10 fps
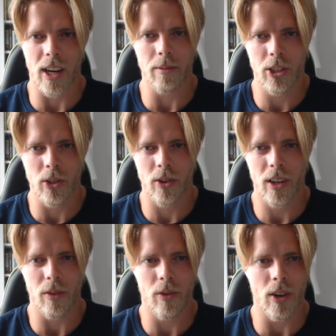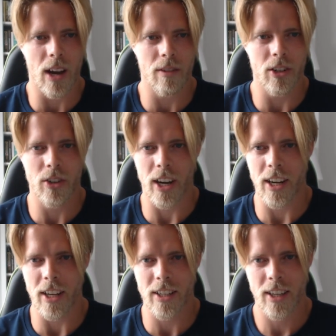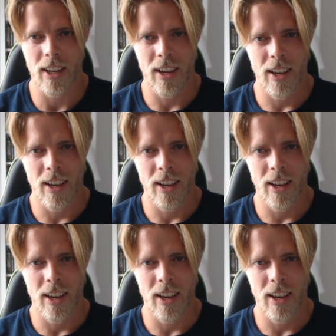I'm sure if you haven't tried it,